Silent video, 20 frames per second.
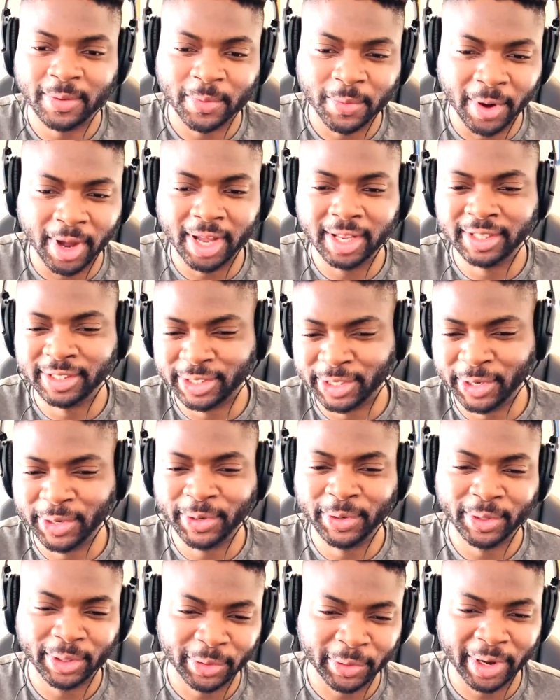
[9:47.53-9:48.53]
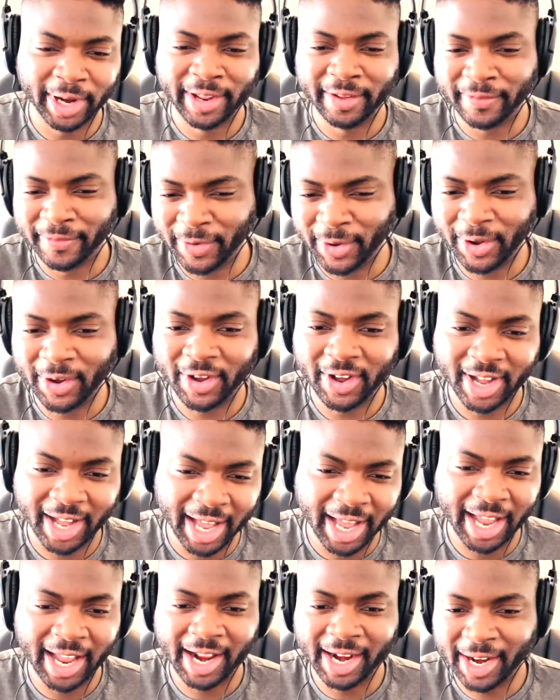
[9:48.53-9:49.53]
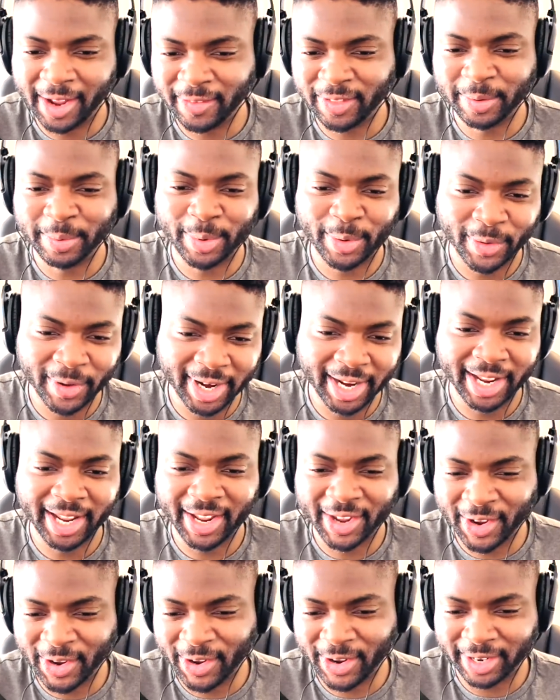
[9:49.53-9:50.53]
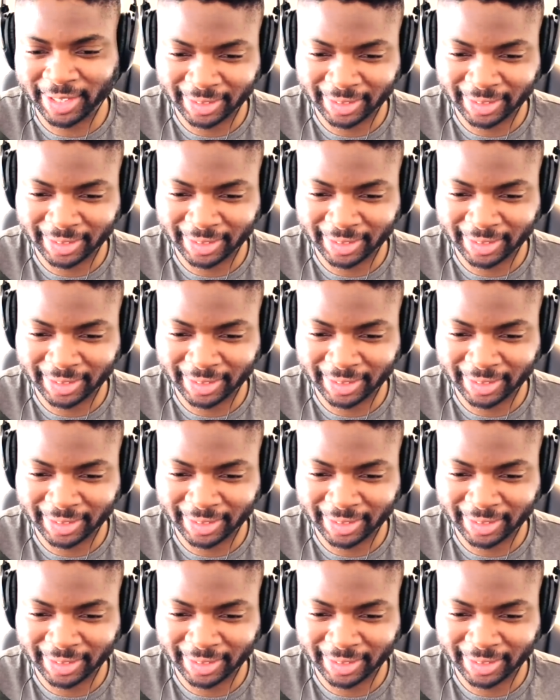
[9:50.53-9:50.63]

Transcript: One, two, three, four. I love the Marine Corps.